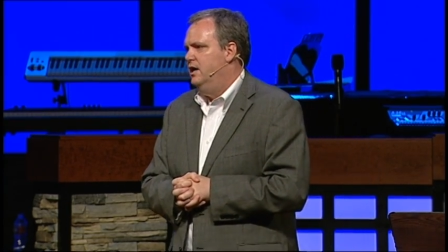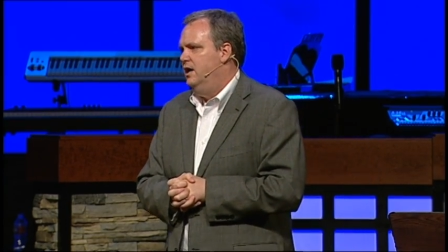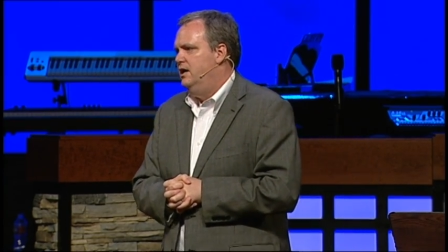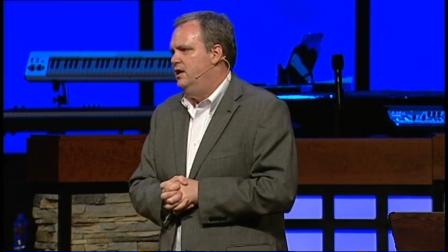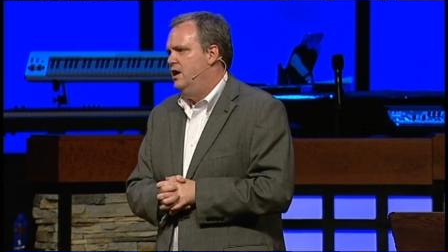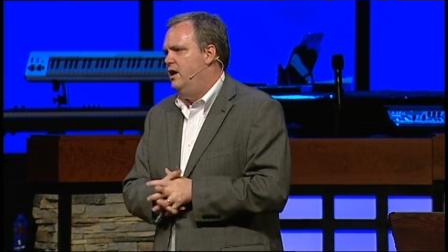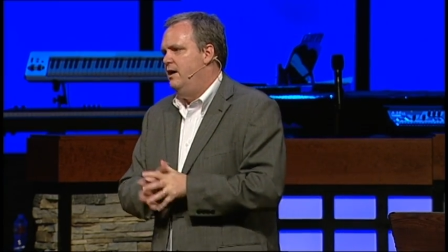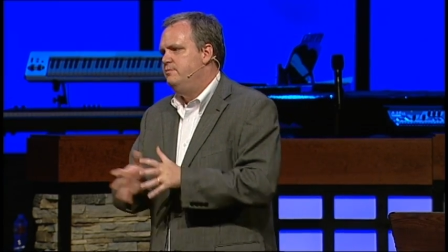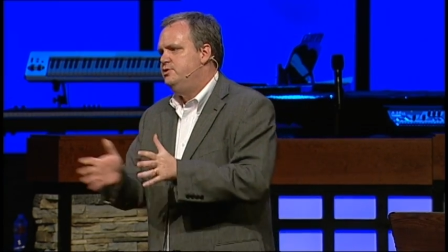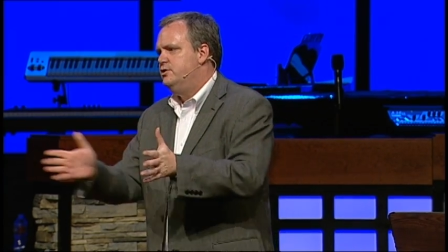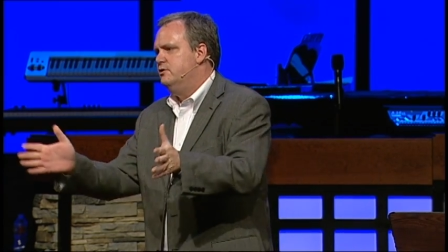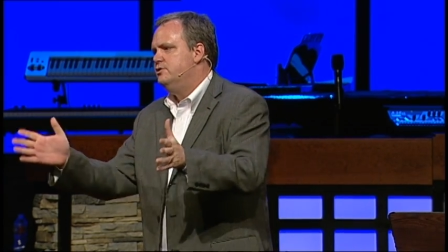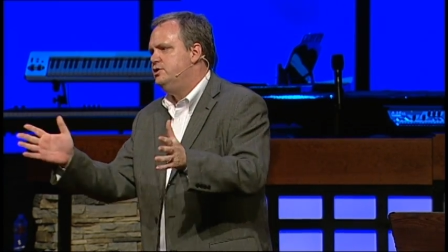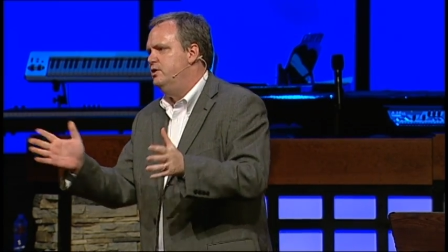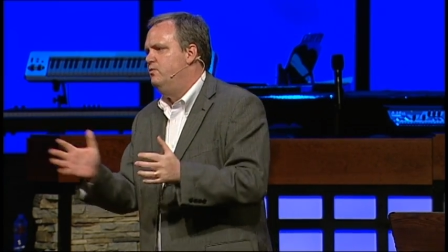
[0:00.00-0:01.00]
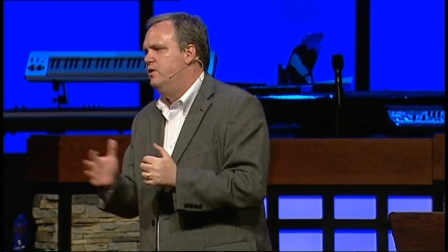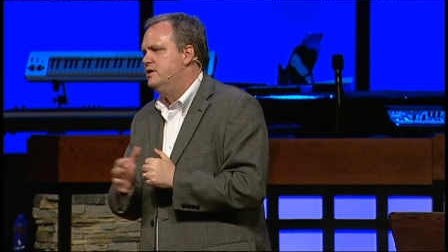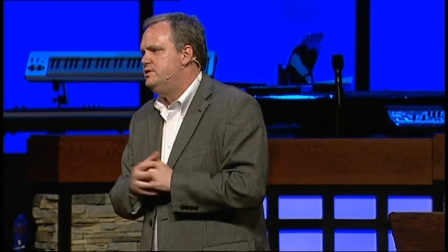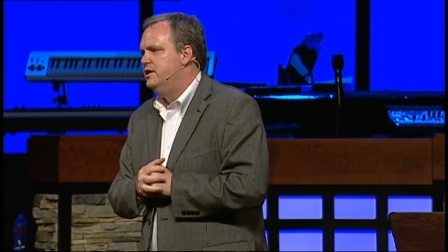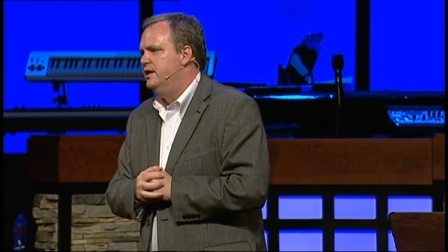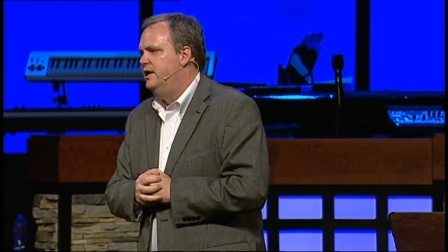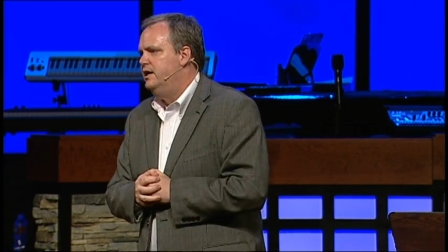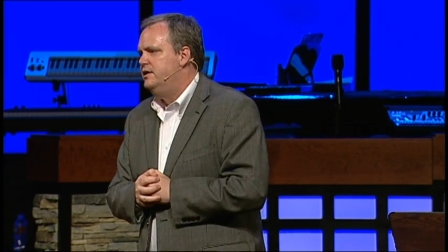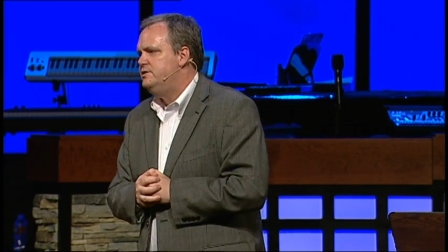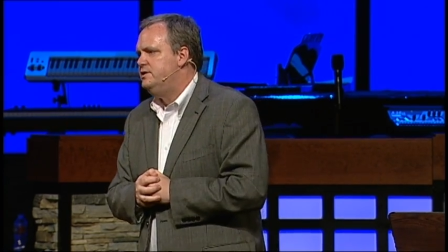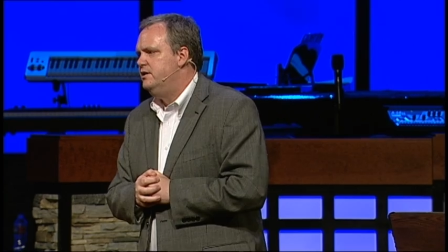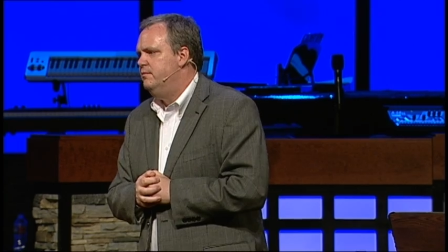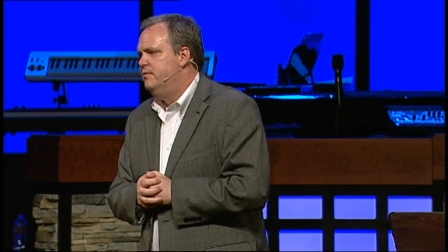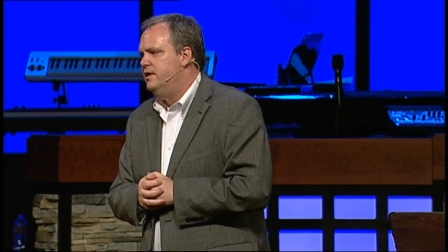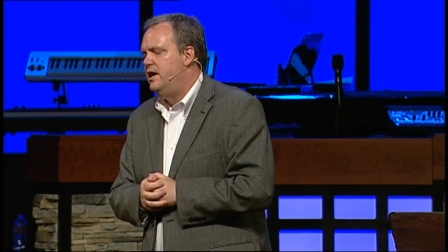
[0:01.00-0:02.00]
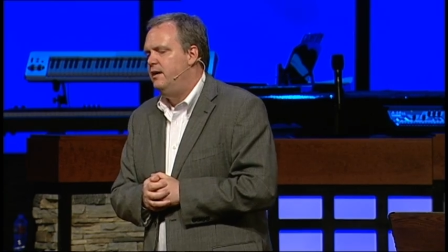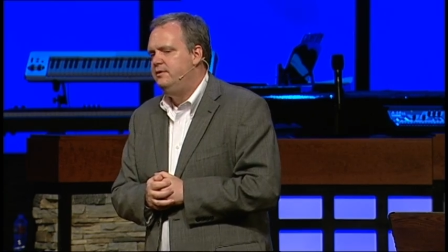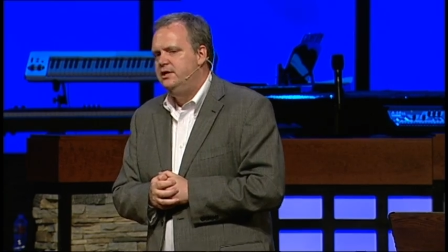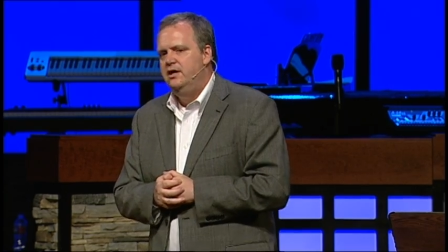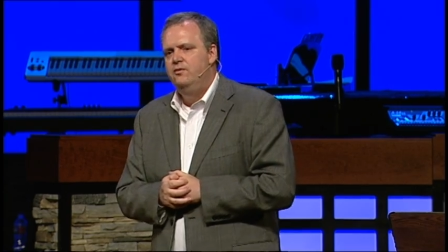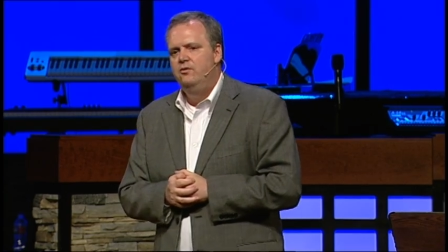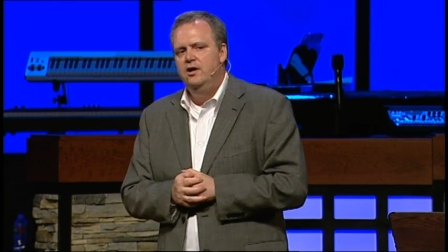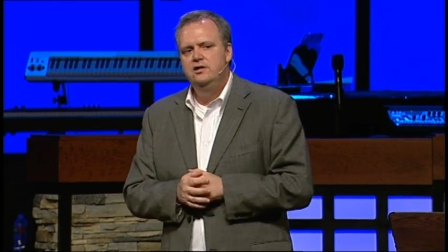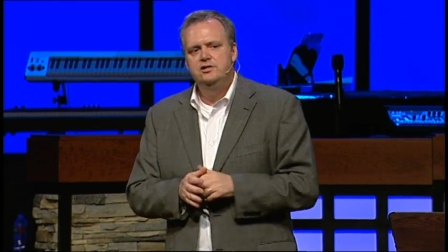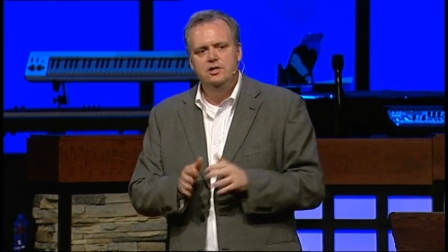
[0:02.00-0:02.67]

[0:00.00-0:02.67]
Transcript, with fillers: you know, I'm sure she wasn't innocent, but I'll tell you what,